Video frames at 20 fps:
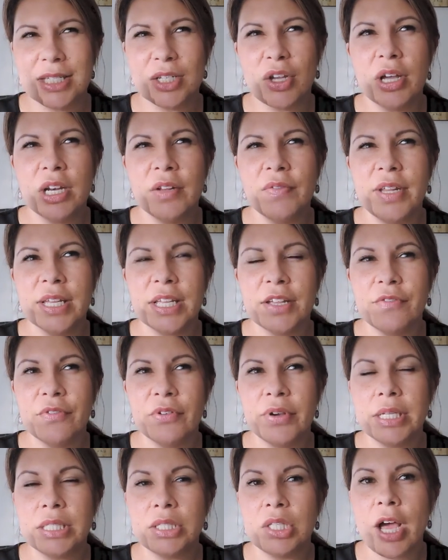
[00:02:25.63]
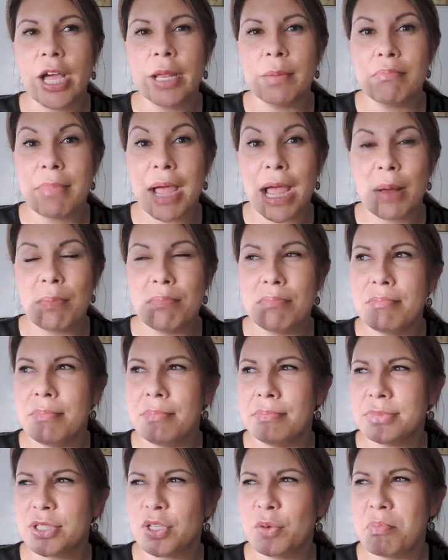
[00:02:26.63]
It's kind of like a very light matte
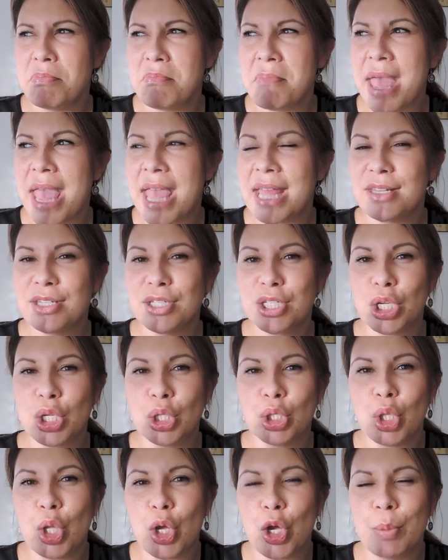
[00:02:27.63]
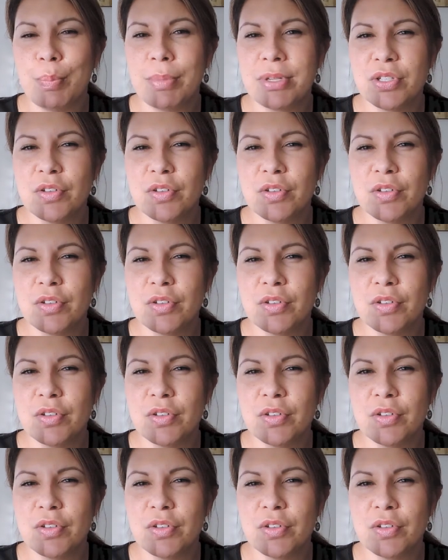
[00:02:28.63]
sort of man's cologne,